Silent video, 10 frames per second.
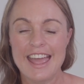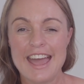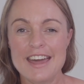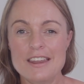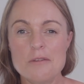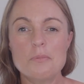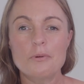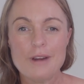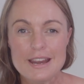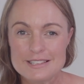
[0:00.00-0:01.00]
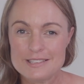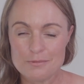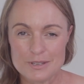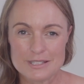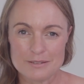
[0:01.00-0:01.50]
and embrace
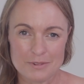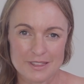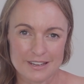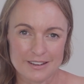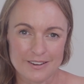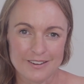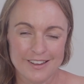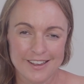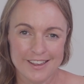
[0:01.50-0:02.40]
the wisdom within you.